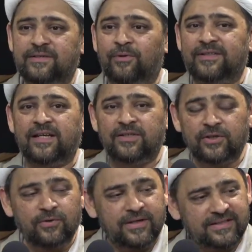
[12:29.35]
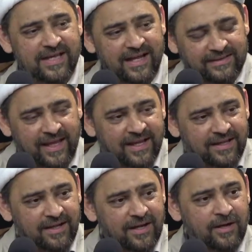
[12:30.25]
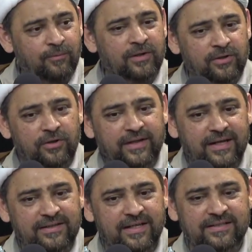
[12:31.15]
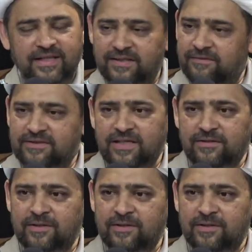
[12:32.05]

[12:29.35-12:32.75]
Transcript: What they do is that they will look at this and they will say to